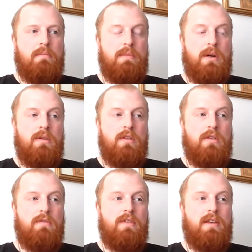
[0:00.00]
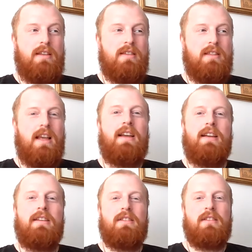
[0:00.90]
And both of these
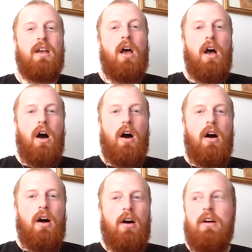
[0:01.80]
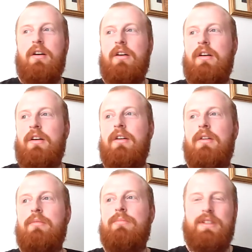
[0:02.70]
things are
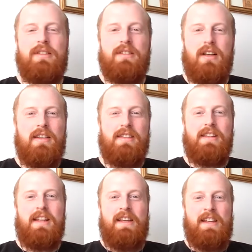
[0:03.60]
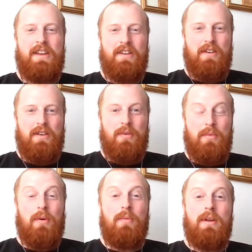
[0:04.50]
precisely
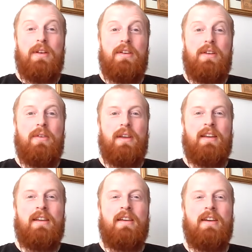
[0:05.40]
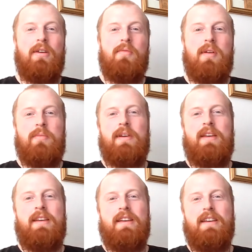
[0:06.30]
what we're doing when
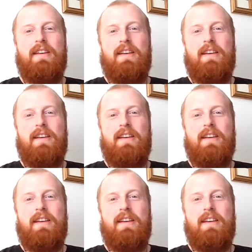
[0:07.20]
we're